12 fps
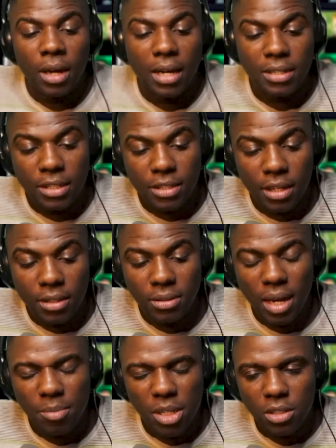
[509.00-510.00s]
as I
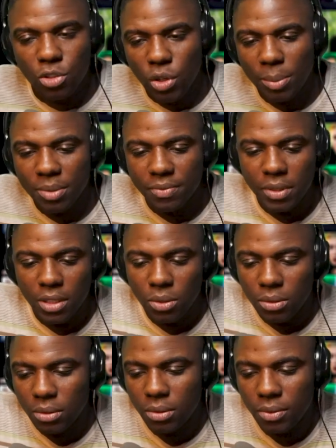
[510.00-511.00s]
said, I'm gonna drop a
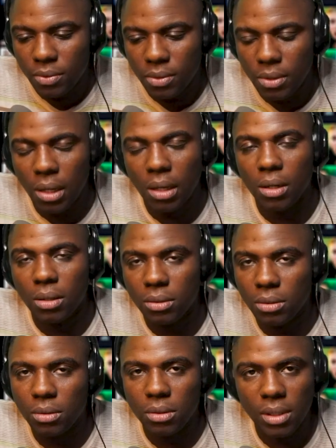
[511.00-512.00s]
video, uh,
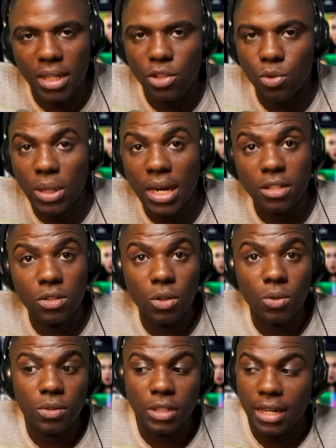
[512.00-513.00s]
to let you guys
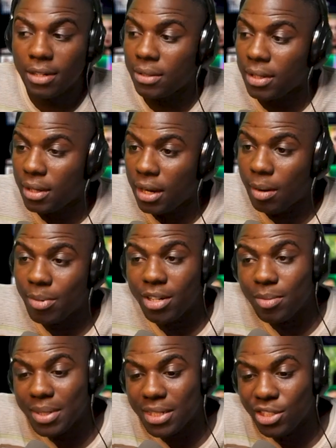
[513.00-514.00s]
know that I'm
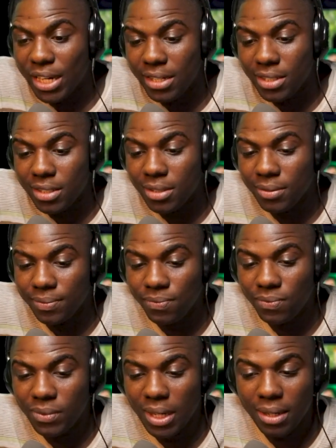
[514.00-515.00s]
gonna be changing
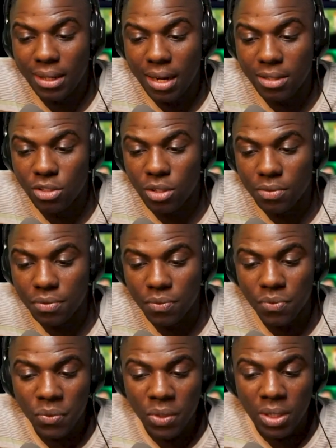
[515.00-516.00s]
a lot of stuff.
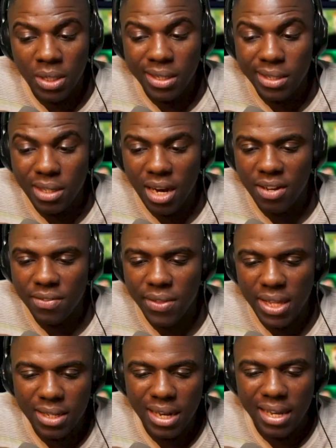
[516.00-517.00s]
I
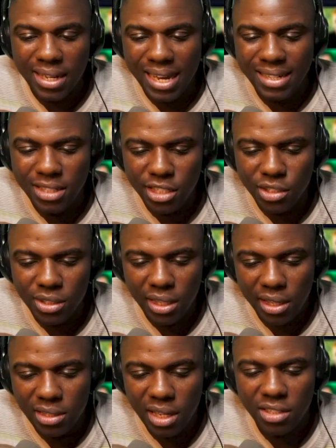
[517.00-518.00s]
feel like I need to
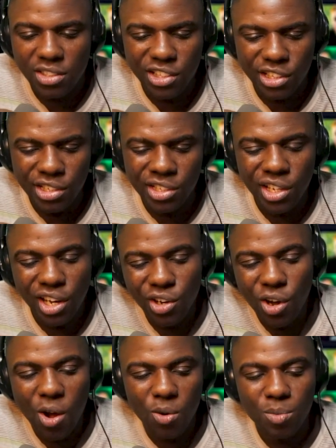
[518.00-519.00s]
change that to
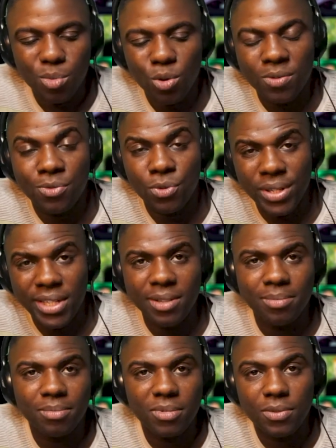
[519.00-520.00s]
allow more
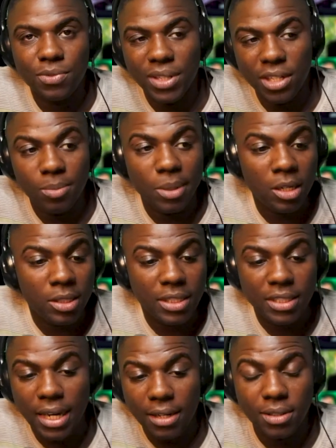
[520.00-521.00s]
freedom, freedom on the
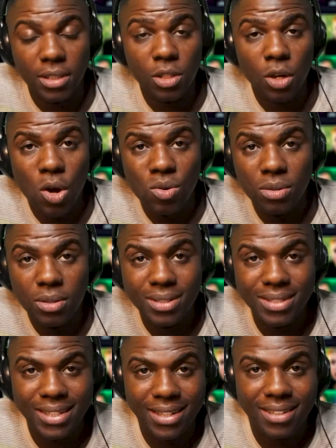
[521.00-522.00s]
channel, you know.
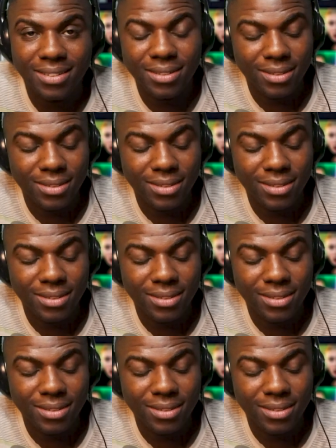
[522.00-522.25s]
Yeah.